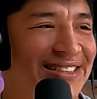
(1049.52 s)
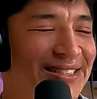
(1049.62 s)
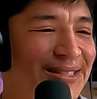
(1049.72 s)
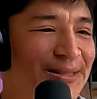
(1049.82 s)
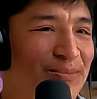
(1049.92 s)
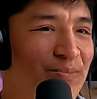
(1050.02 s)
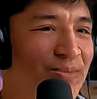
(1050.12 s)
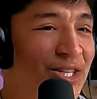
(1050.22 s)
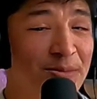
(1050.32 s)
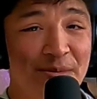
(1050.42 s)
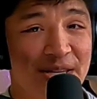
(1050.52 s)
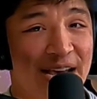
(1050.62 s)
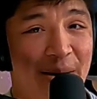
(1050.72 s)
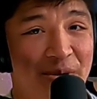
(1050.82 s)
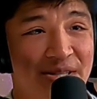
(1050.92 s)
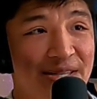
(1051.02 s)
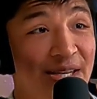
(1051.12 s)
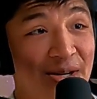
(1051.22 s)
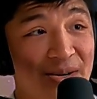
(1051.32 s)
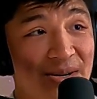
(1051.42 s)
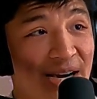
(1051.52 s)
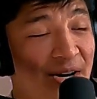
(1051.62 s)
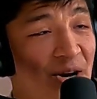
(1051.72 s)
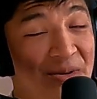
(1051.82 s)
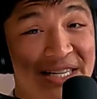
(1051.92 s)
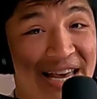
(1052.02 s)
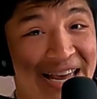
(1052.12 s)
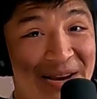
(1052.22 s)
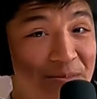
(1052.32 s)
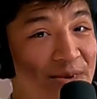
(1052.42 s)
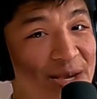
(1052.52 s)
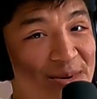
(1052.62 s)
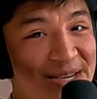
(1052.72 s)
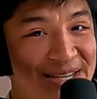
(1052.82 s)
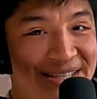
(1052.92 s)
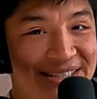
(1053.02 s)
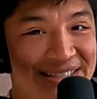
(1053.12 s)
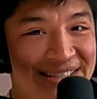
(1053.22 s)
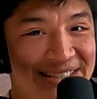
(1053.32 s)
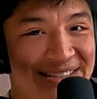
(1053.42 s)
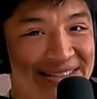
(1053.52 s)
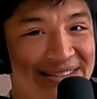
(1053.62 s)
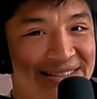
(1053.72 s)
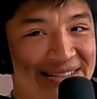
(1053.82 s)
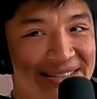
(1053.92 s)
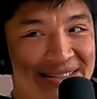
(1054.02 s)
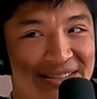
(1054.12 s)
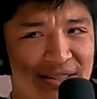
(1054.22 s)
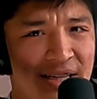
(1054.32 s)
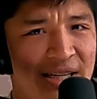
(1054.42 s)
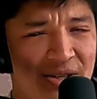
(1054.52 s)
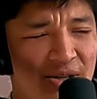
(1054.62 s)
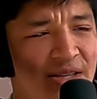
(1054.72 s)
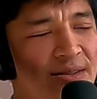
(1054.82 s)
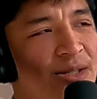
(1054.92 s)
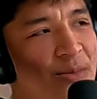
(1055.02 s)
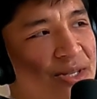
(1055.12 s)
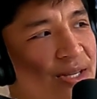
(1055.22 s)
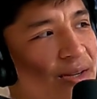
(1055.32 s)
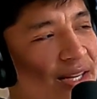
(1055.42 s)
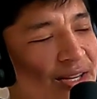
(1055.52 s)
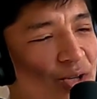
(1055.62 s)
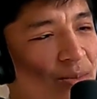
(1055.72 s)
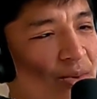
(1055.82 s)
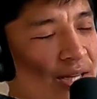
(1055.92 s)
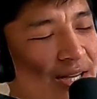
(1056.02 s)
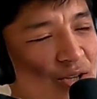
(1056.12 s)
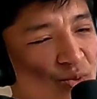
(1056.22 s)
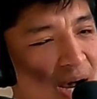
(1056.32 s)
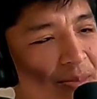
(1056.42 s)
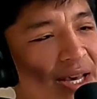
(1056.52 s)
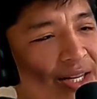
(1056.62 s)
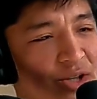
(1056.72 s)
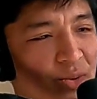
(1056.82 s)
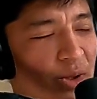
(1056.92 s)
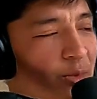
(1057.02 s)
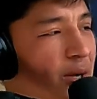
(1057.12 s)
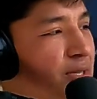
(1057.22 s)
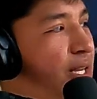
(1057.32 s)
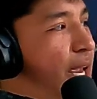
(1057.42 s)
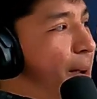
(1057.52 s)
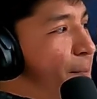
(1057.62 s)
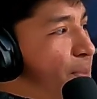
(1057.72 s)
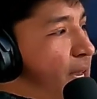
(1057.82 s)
Um, sometimes it happens here. I don't know today, maybe. Can I? Let me see. Can I drop? Can I drop any truth bombs today?